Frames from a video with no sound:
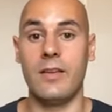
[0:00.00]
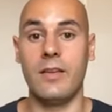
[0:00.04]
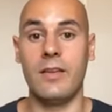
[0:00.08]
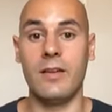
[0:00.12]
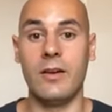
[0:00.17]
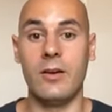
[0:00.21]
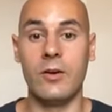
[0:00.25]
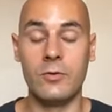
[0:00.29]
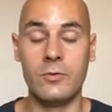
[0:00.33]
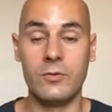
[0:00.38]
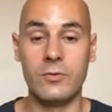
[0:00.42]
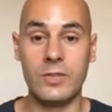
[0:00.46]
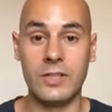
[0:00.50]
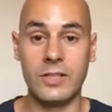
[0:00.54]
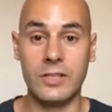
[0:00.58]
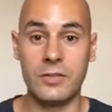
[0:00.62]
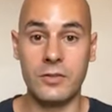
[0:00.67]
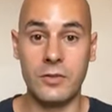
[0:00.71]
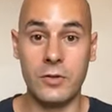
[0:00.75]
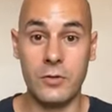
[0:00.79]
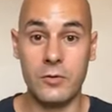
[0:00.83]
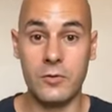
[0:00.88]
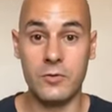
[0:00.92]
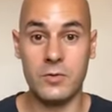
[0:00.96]
It only
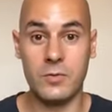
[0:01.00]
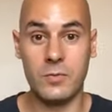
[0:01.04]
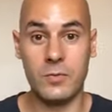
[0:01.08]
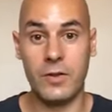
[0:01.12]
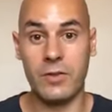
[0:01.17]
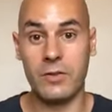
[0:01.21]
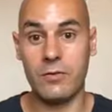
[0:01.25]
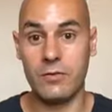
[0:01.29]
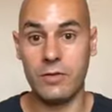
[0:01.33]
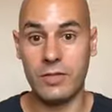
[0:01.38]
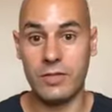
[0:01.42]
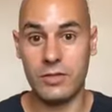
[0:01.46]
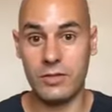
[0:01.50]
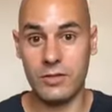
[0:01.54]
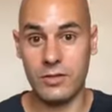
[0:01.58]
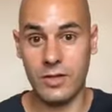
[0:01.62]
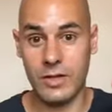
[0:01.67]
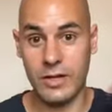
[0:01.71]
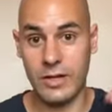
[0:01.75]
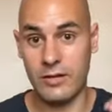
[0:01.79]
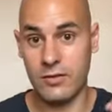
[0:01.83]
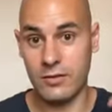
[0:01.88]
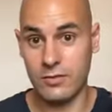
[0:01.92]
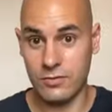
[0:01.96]
knows whether it's
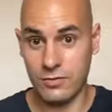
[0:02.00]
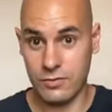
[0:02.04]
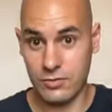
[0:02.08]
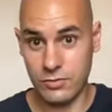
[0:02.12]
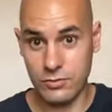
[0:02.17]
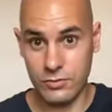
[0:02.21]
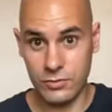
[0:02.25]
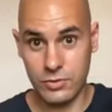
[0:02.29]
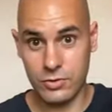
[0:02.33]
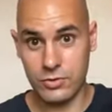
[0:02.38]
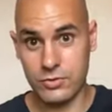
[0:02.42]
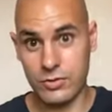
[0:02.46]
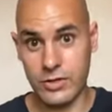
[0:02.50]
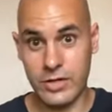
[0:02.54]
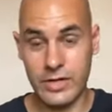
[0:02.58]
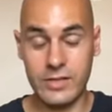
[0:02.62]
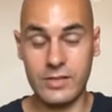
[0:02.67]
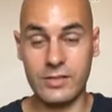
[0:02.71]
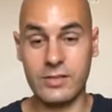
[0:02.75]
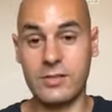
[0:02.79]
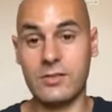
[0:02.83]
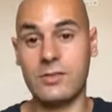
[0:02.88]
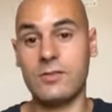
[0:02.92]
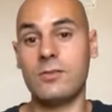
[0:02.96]
either too
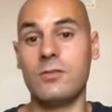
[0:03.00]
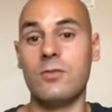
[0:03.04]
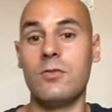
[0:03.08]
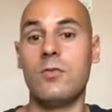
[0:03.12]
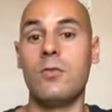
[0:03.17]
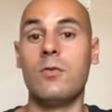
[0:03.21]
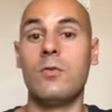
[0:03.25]
stressed